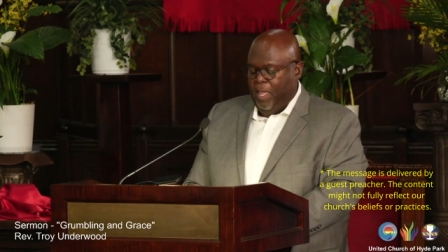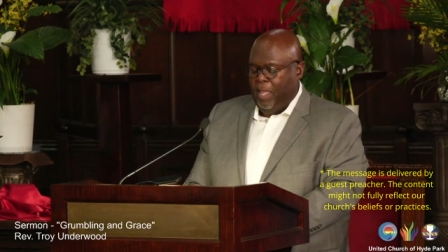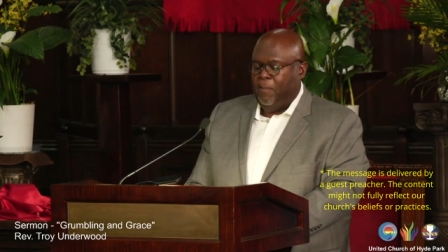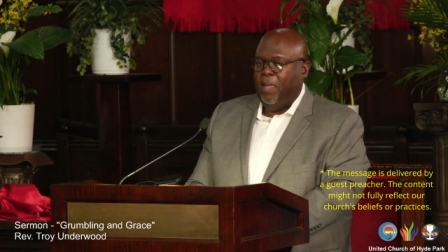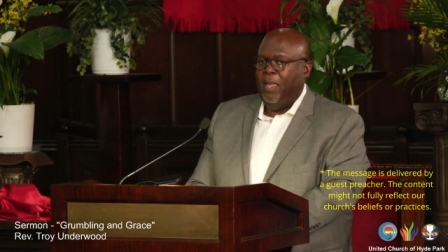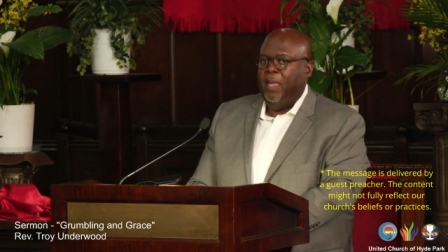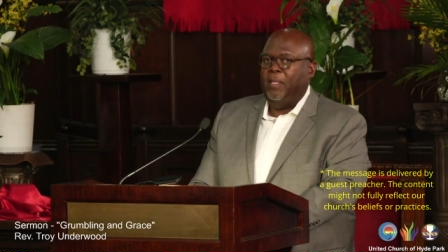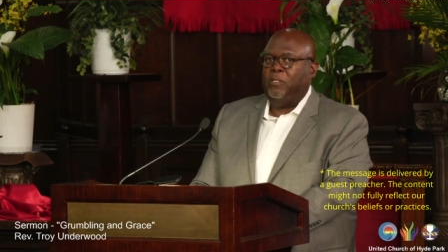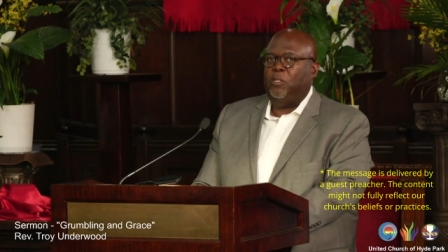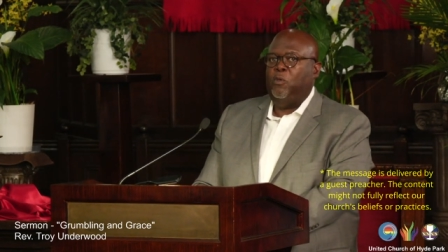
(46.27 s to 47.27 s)
Amen. amen.
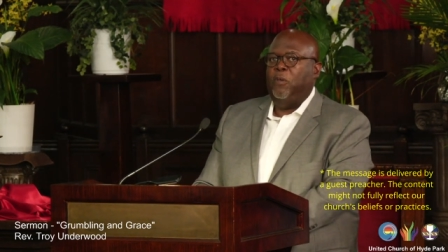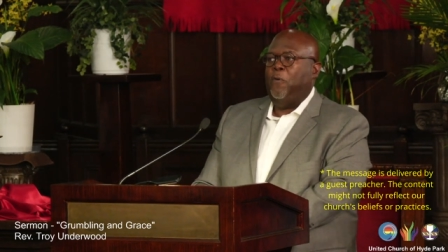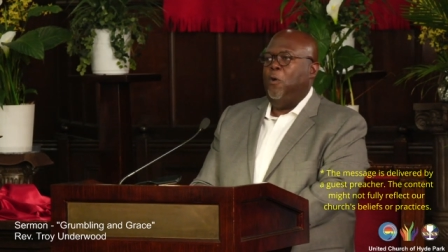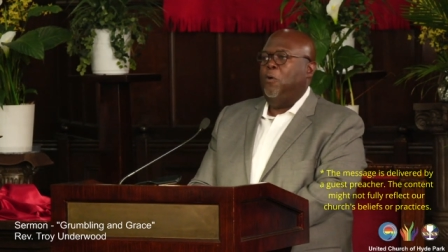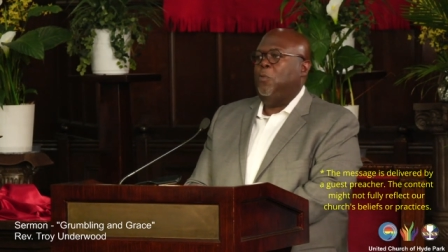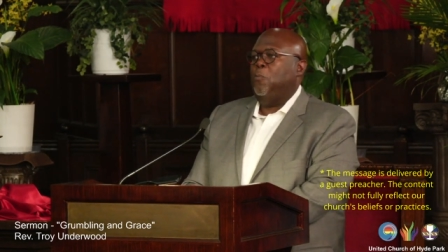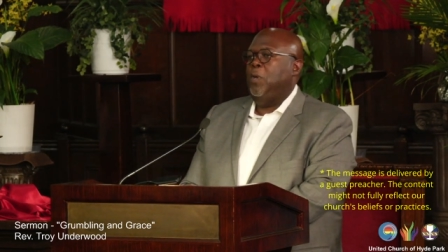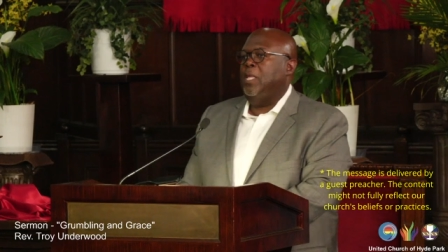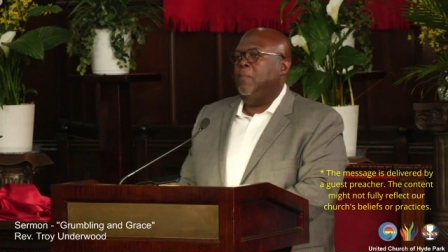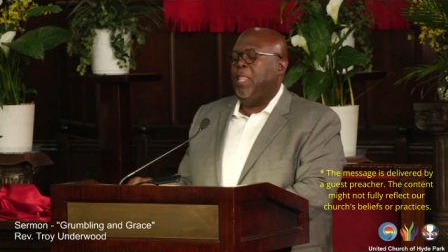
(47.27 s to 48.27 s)
So you have heard the
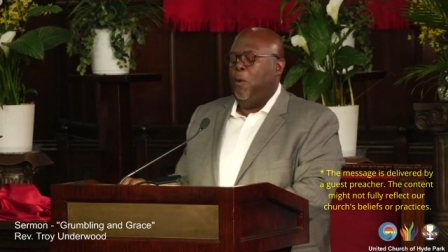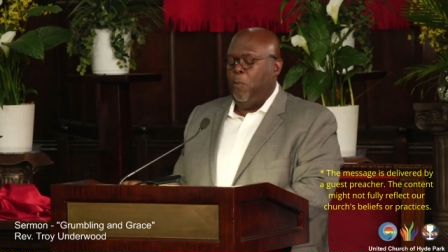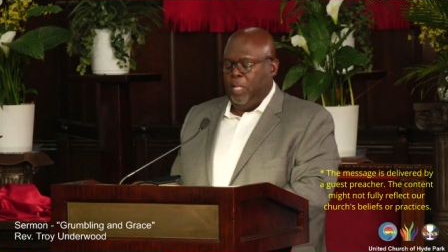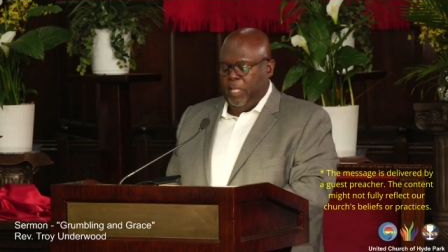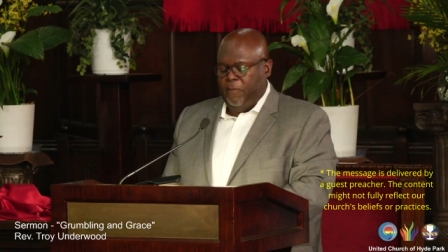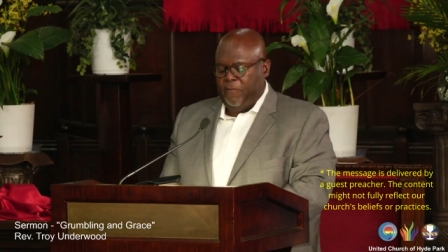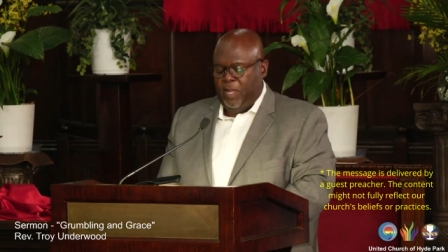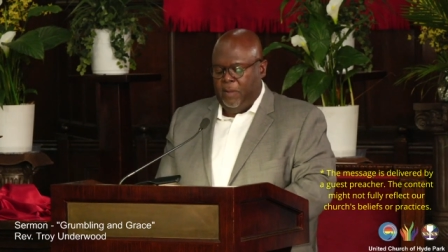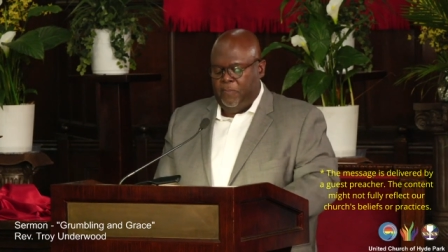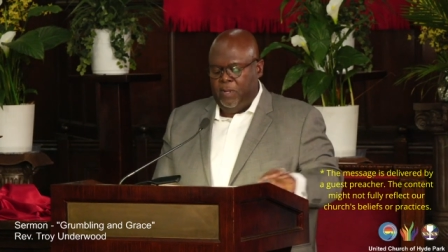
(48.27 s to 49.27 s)
reading, but I want to lift
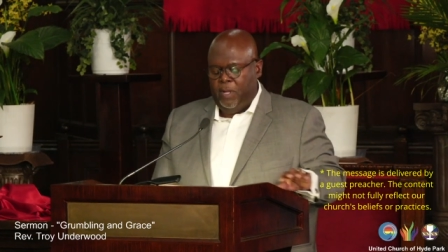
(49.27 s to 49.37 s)
up